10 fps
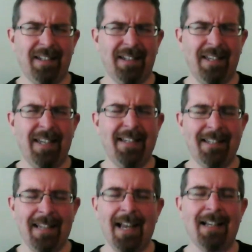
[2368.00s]

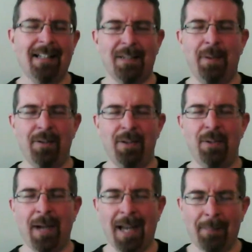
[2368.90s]
sad as opposed
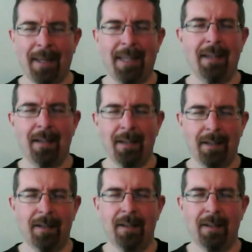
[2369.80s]
to happy.
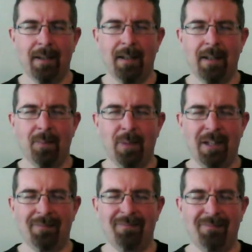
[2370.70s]

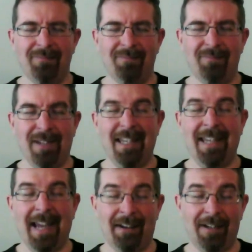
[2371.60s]
But he
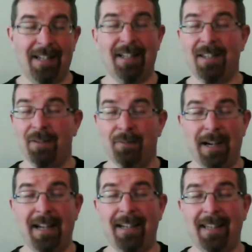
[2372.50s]
carries the
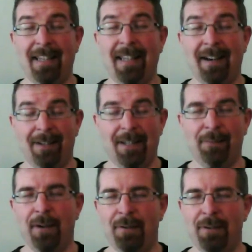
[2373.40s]
ring, he carries
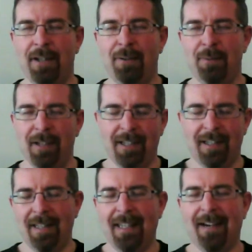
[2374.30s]
Frodo,
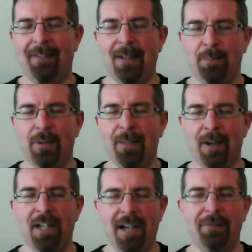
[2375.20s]
he carries pretty much
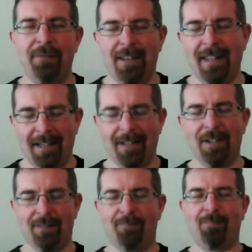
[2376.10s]
everything and just
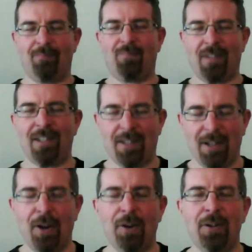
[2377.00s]

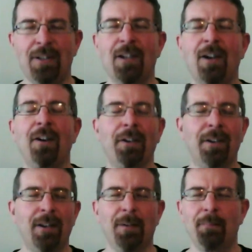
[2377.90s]
slogs on
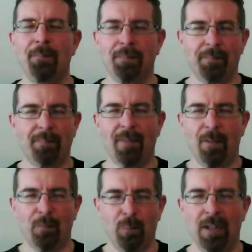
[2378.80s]

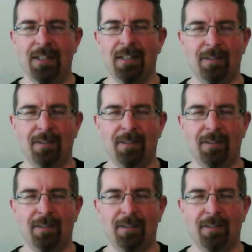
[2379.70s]
while